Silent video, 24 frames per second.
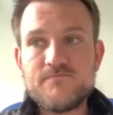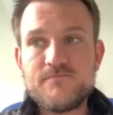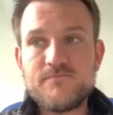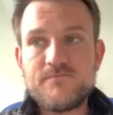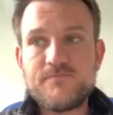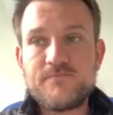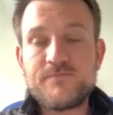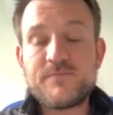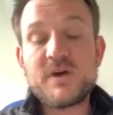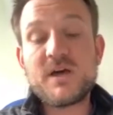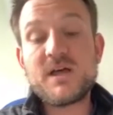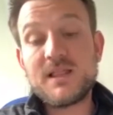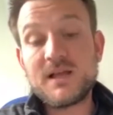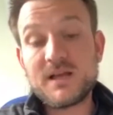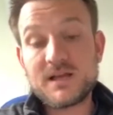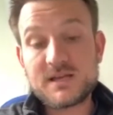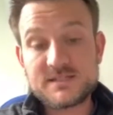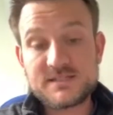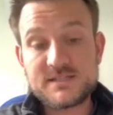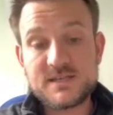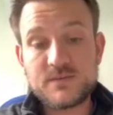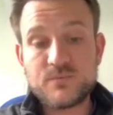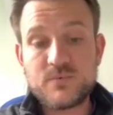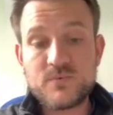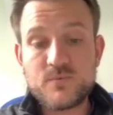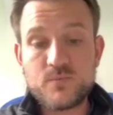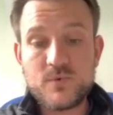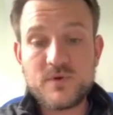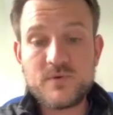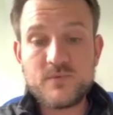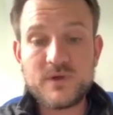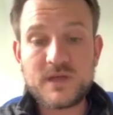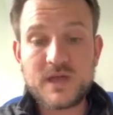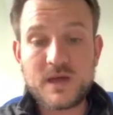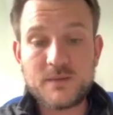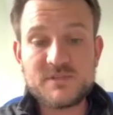But like I said,
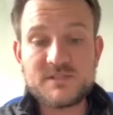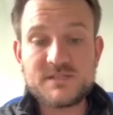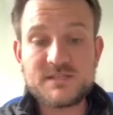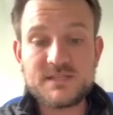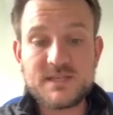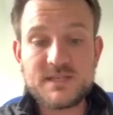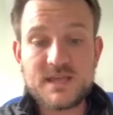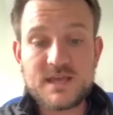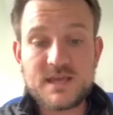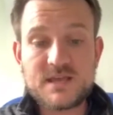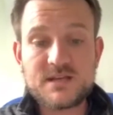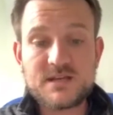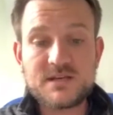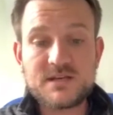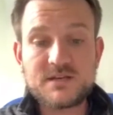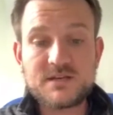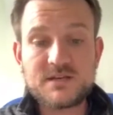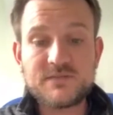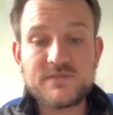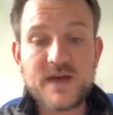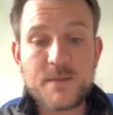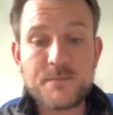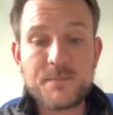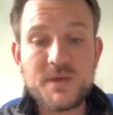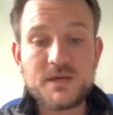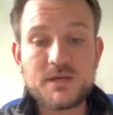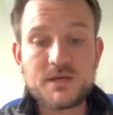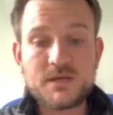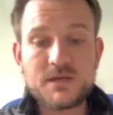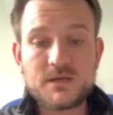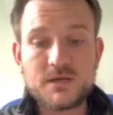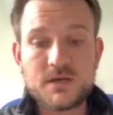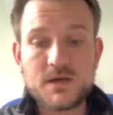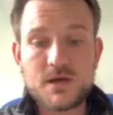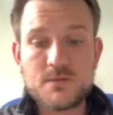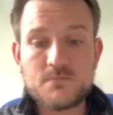we're coming to the end of that big
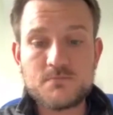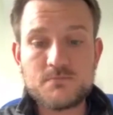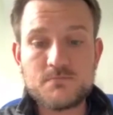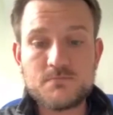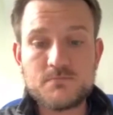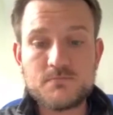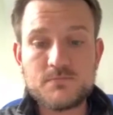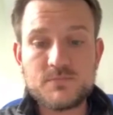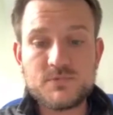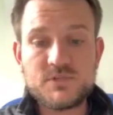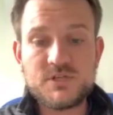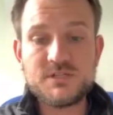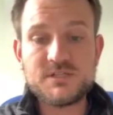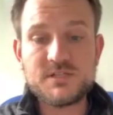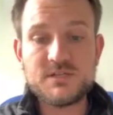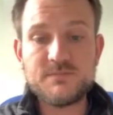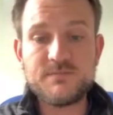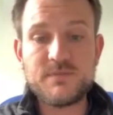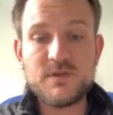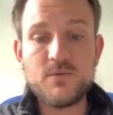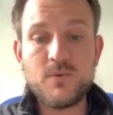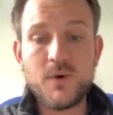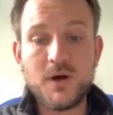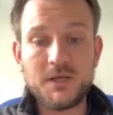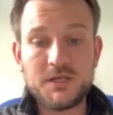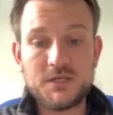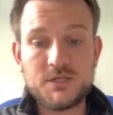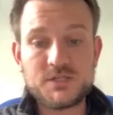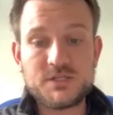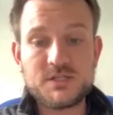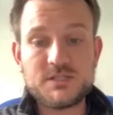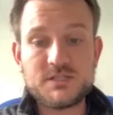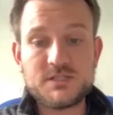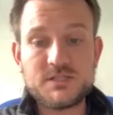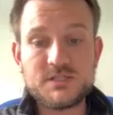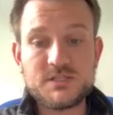GTB1 and
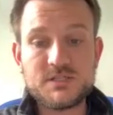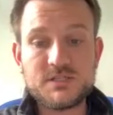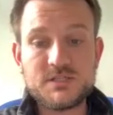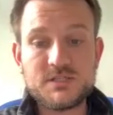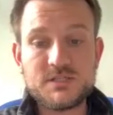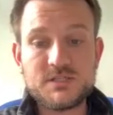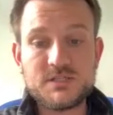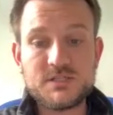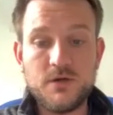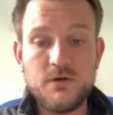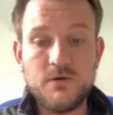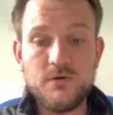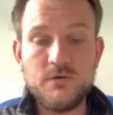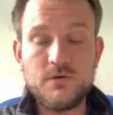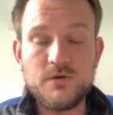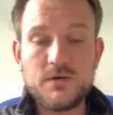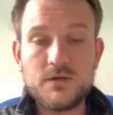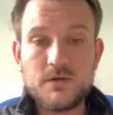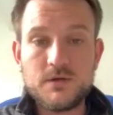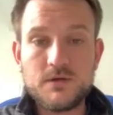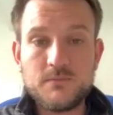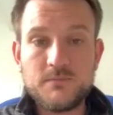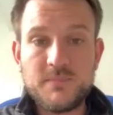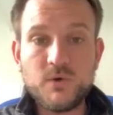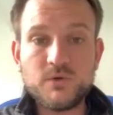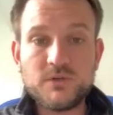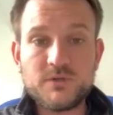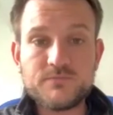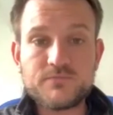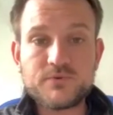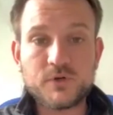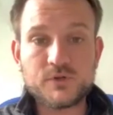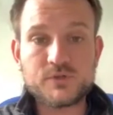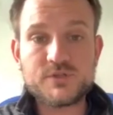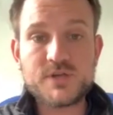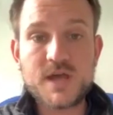GTB2 building
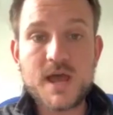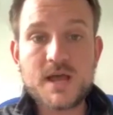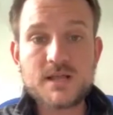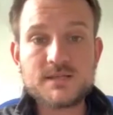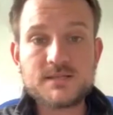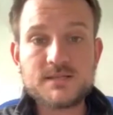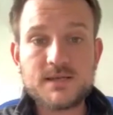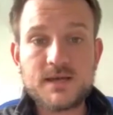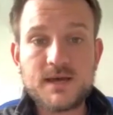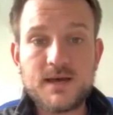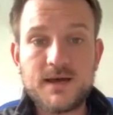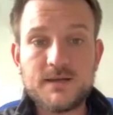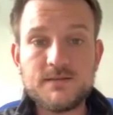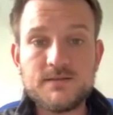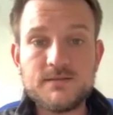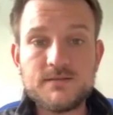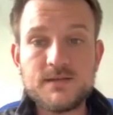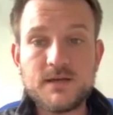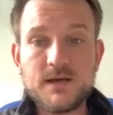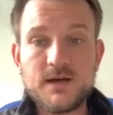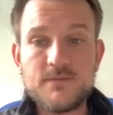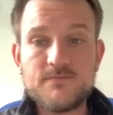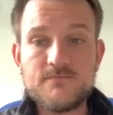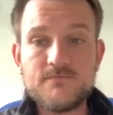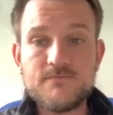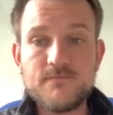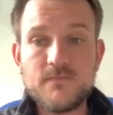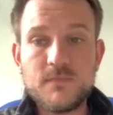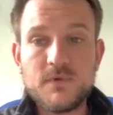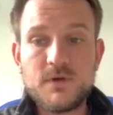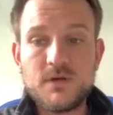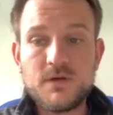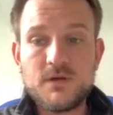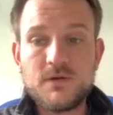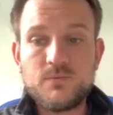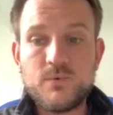project, and
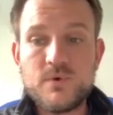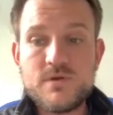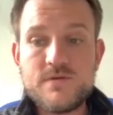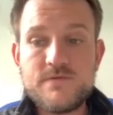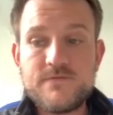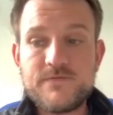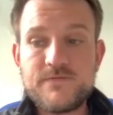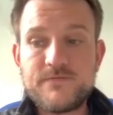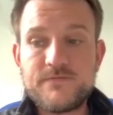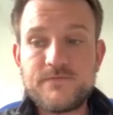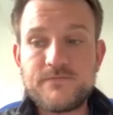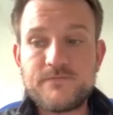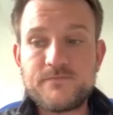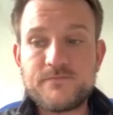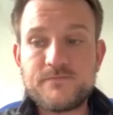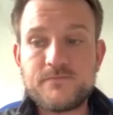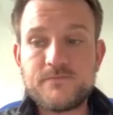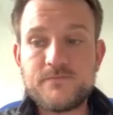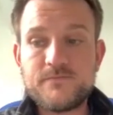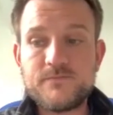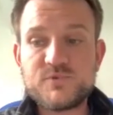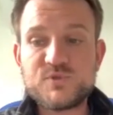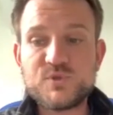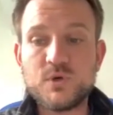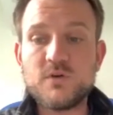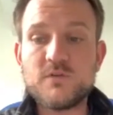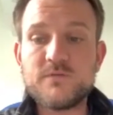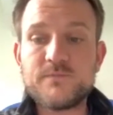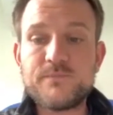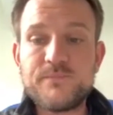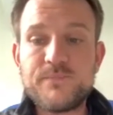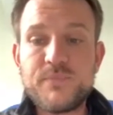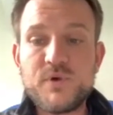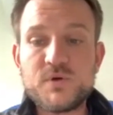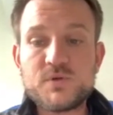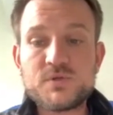we've sort of
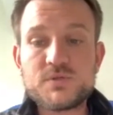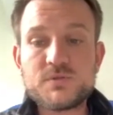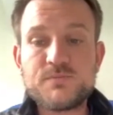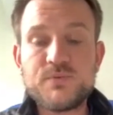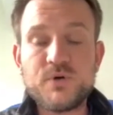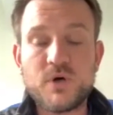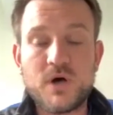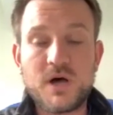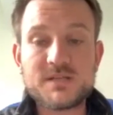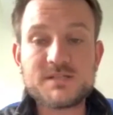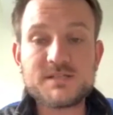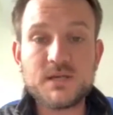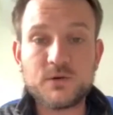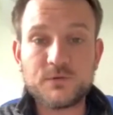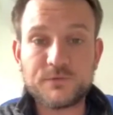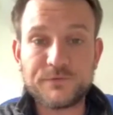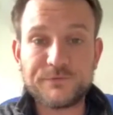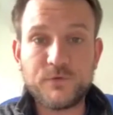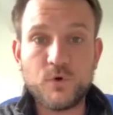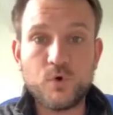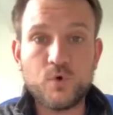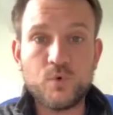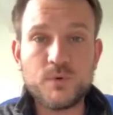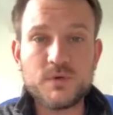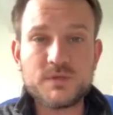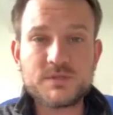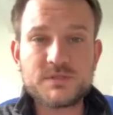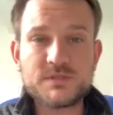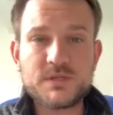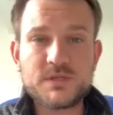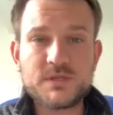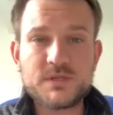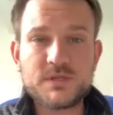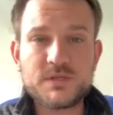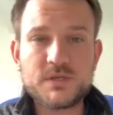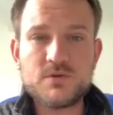put ourselves forward
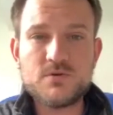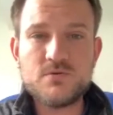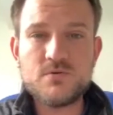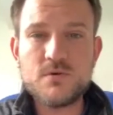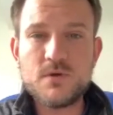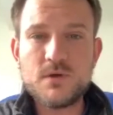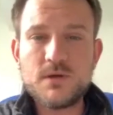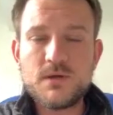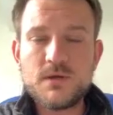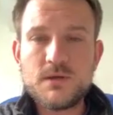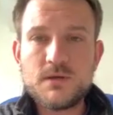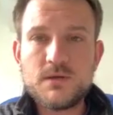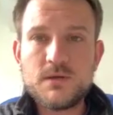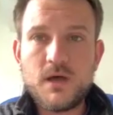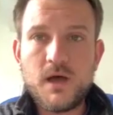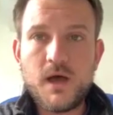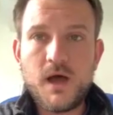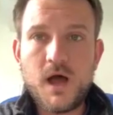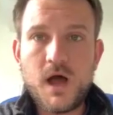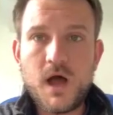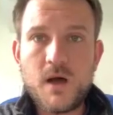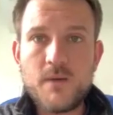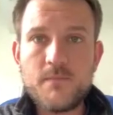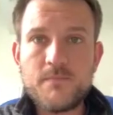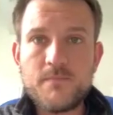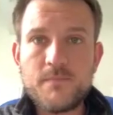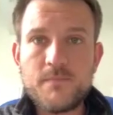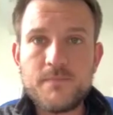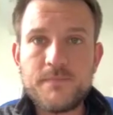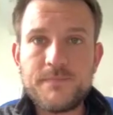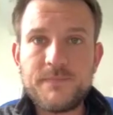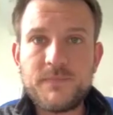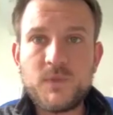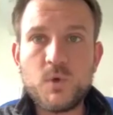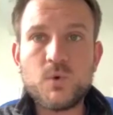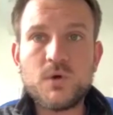to
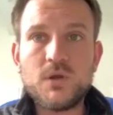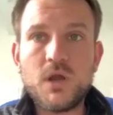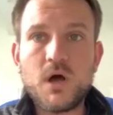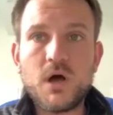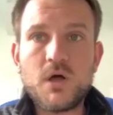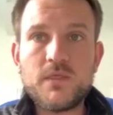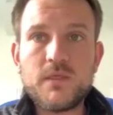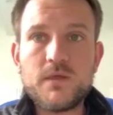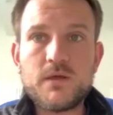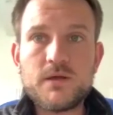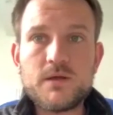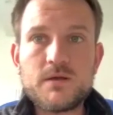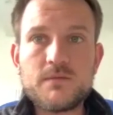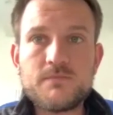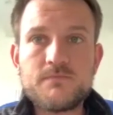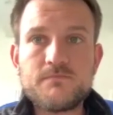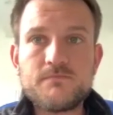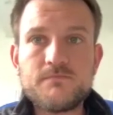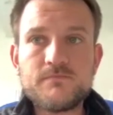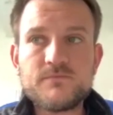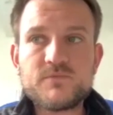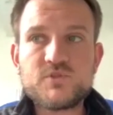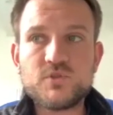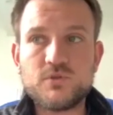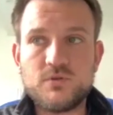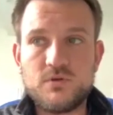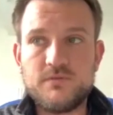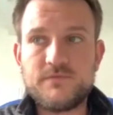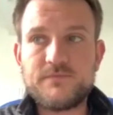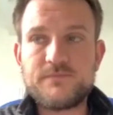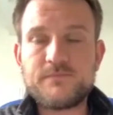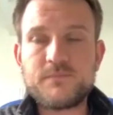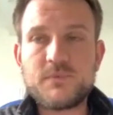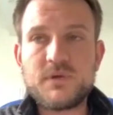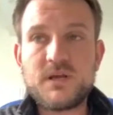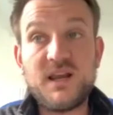do a lot of the sort of
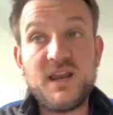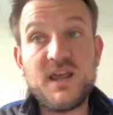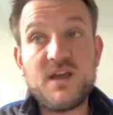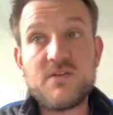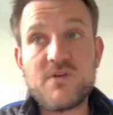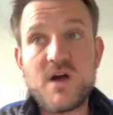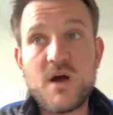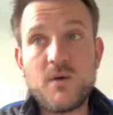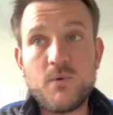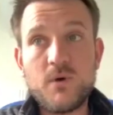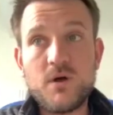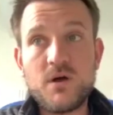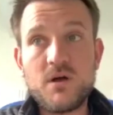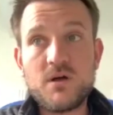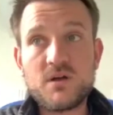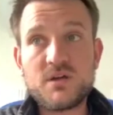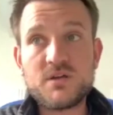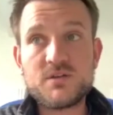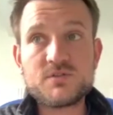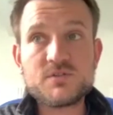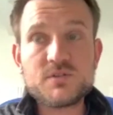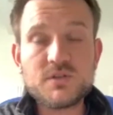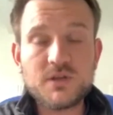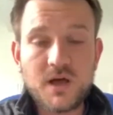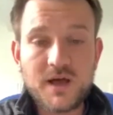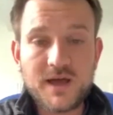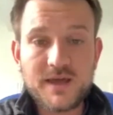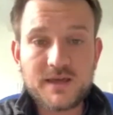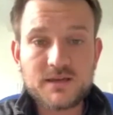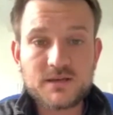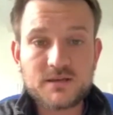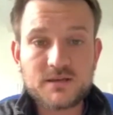clear up work, if you like.